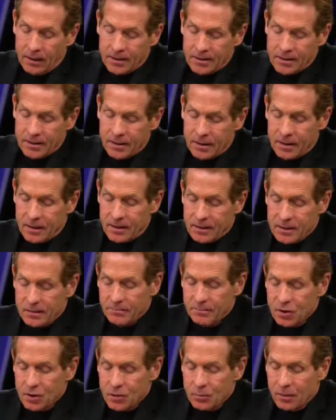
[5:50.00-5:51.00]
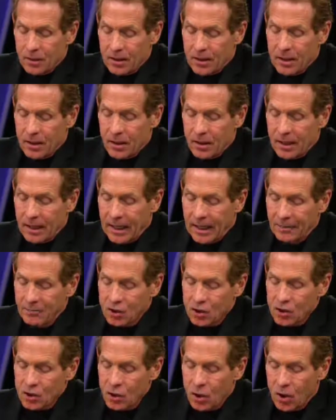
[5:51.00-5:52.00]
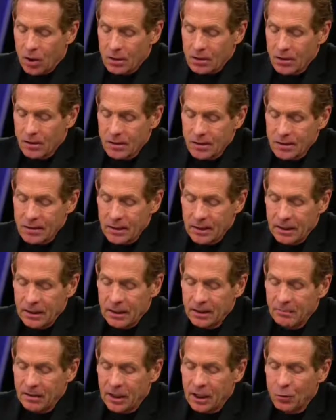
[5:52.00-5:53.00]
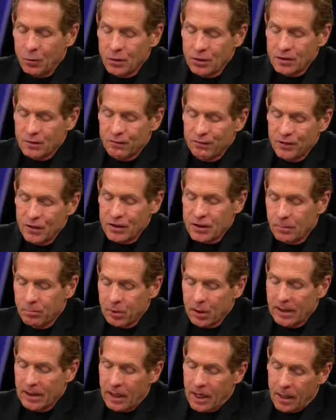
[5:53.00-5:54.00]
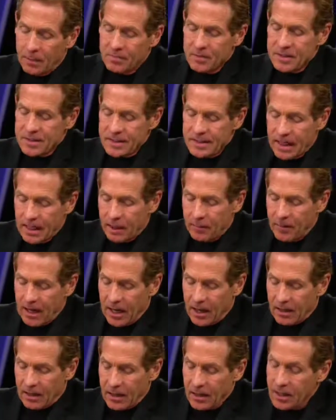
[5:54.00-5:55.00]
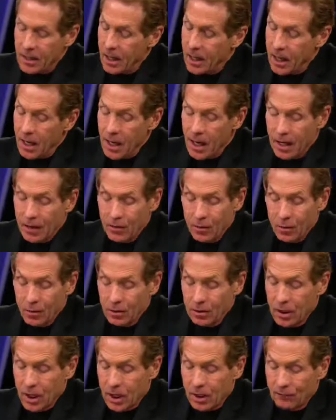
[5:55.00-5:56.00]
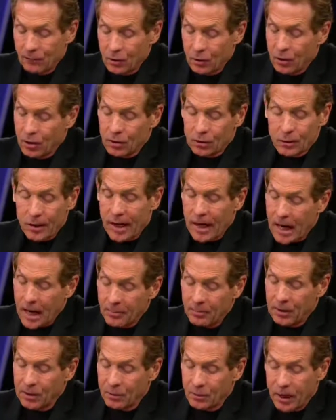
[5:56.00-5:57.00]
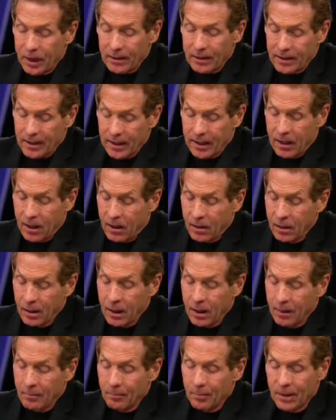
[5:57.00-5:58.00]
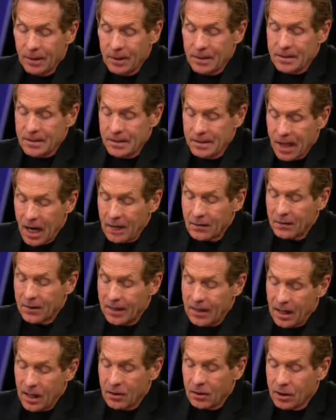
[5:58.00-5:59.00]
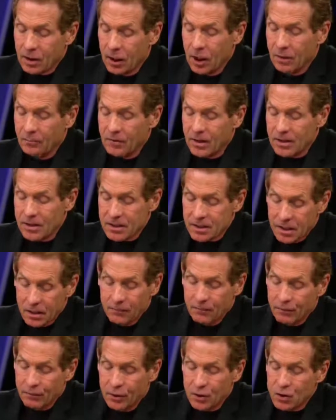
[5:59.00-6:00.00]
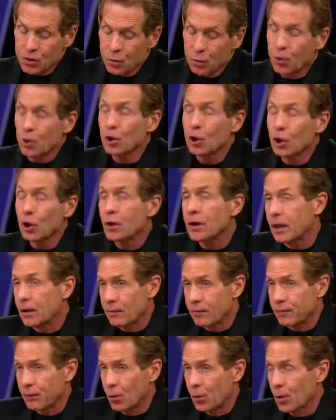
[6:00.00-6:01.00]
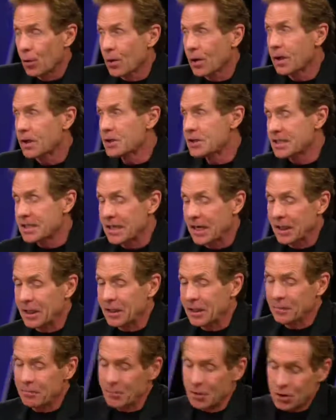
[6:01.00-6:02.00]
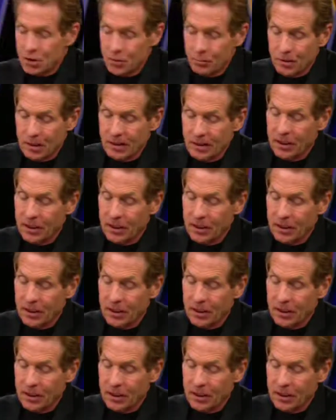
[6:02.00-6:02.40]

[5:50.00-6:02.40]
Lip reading: He says, Mr. McNair came to talk to the team. He was visibly upset about it. I know a lot of y'all are happy right now, but it's not the outcome that some of us were looking for, said Mr.